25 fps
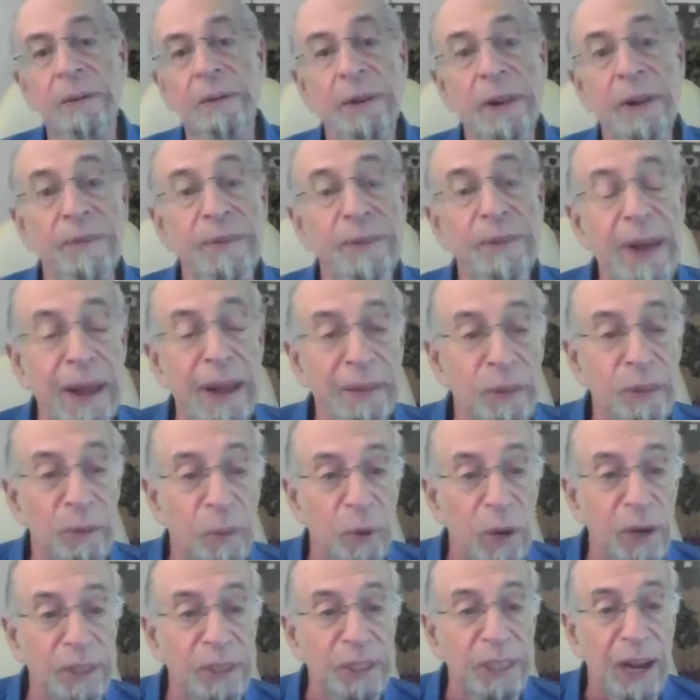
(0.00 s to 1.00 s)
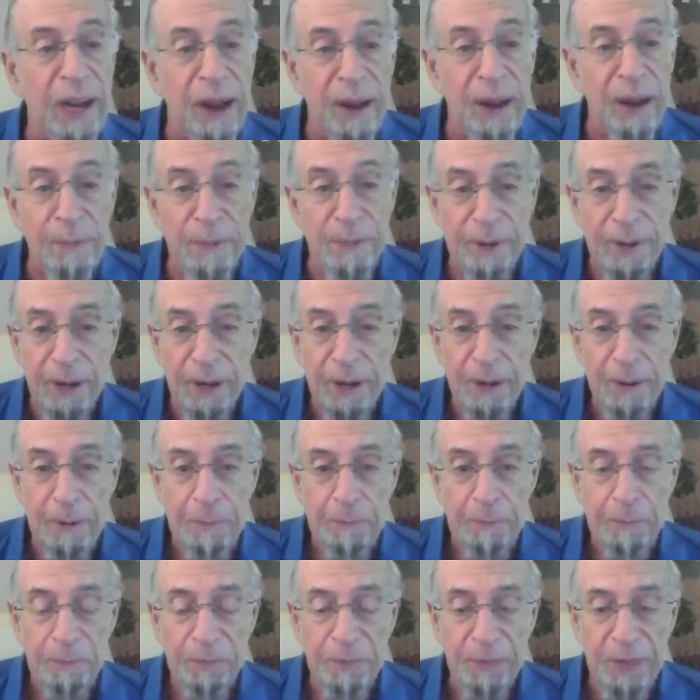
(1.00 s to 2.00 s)
In fact, the workshop
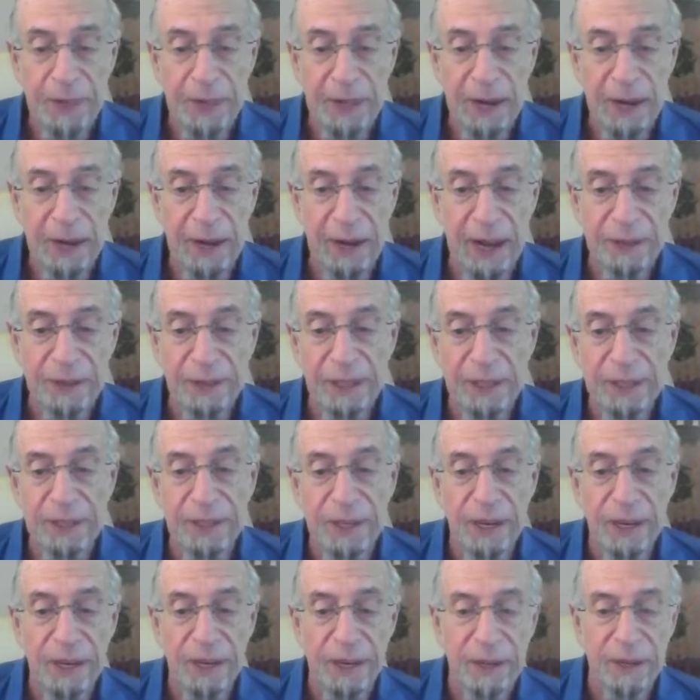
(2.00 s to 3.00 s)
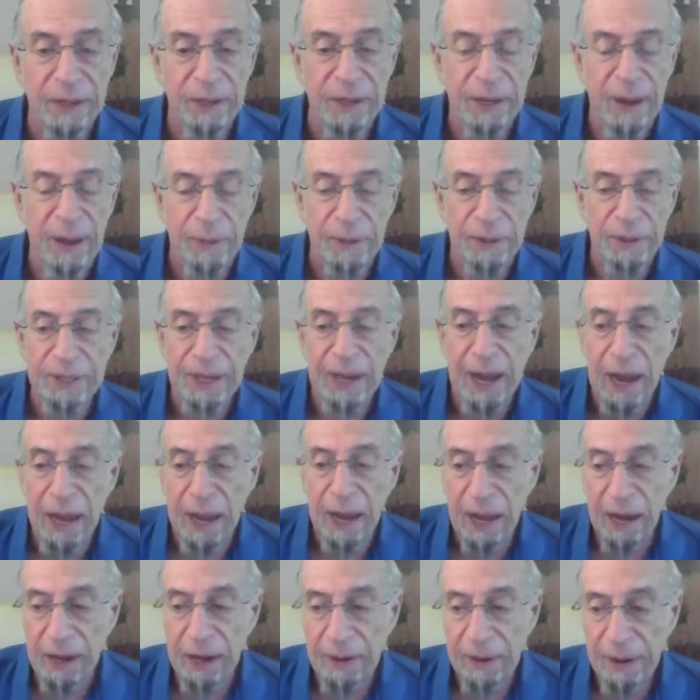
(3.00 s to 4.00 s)
that I just did in
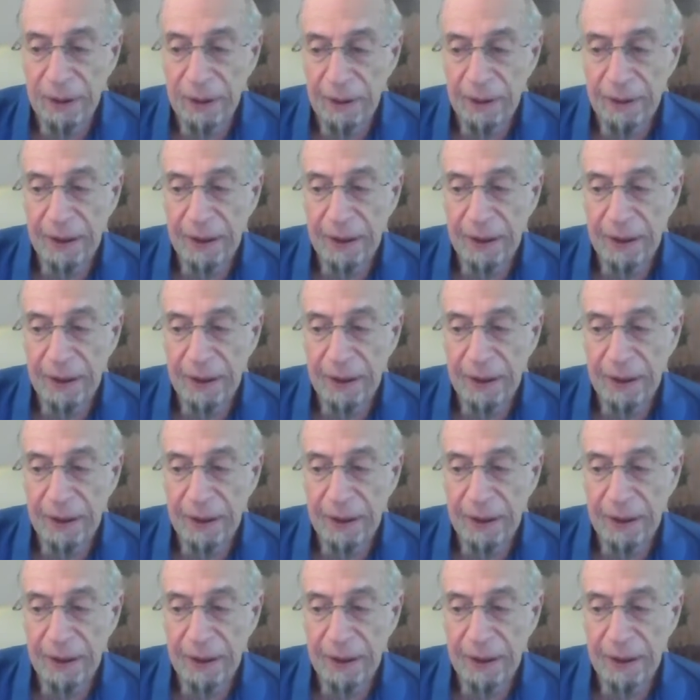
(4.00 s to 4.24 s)
Tepoztlan